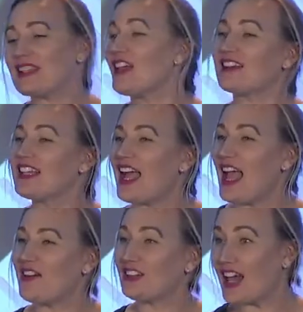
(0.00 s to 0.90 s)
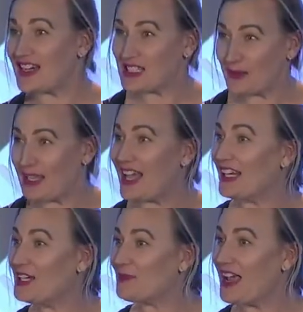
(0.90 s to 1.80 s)
Luckily, I have a lot of
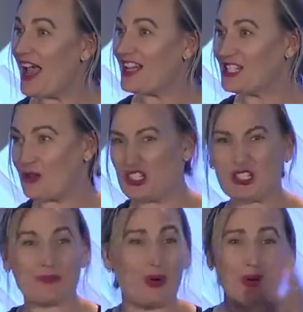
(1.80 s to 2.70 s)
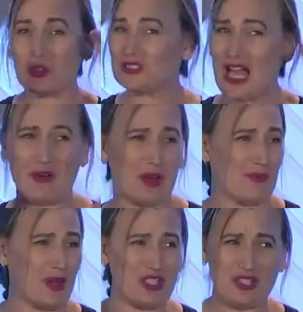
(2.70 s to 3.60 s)
spaghetti in my head, so I just pulled out a
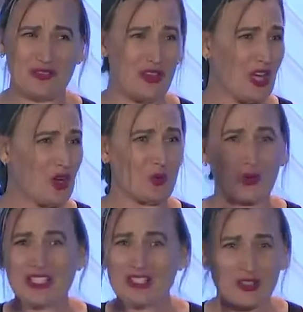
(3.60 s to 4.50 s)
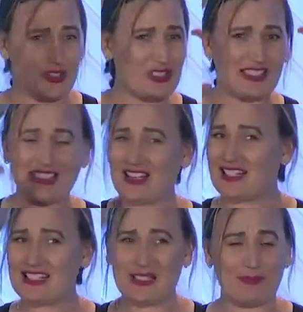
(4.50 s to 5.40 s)
bunch of research
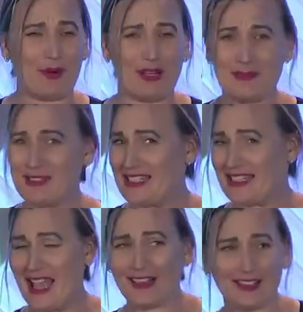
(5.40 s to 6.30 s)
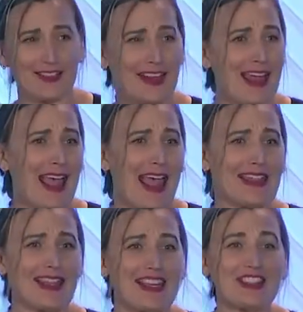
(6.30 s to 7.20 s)
studies and put them together.
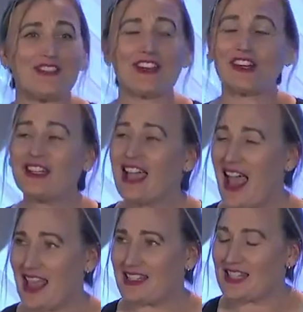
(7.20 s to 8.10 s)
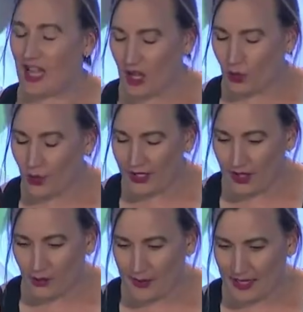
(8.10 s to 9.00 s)
And then at the very end, one
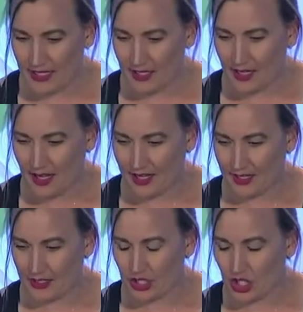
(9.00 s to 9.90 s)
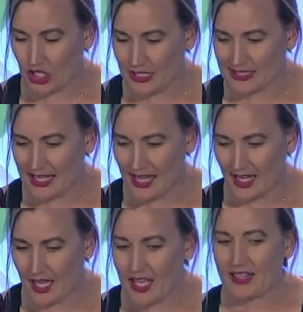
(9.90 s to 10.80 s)
of the women, she just
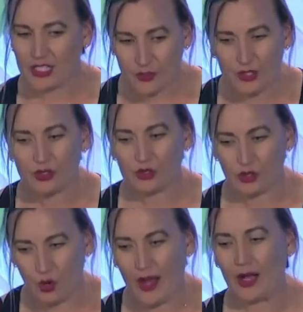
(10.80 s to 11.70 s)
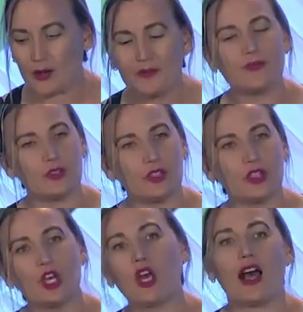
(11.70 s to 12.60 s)
said, this was so helpful,